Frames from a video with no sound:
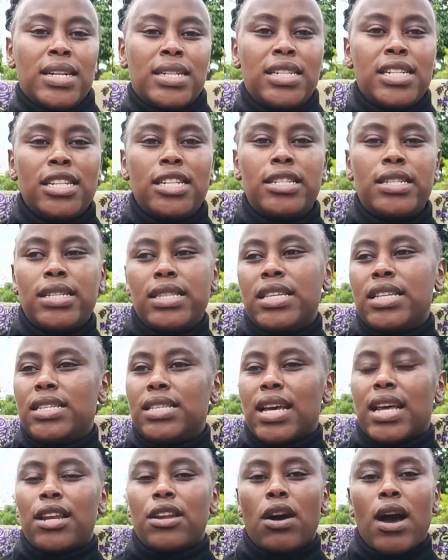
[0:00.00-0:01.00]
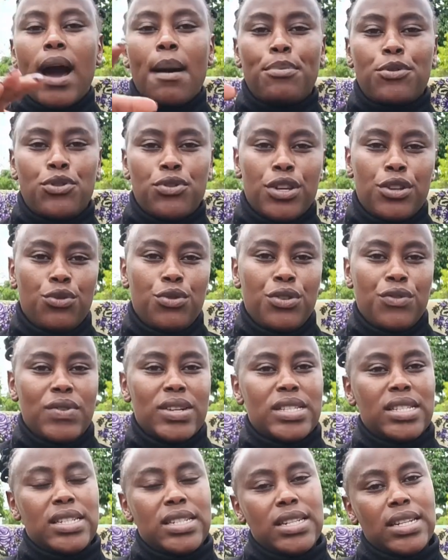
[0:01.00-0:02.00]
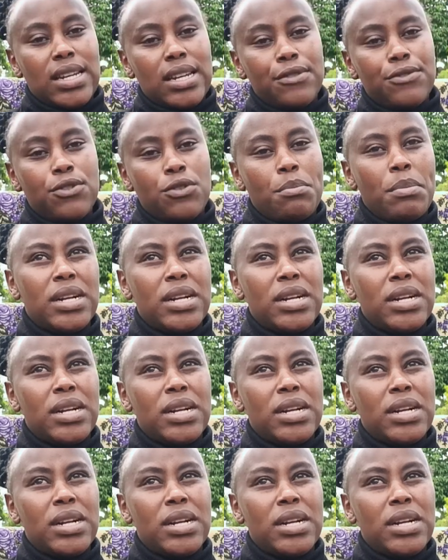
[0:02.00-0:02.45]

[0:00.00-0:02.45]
did this and up to the university level,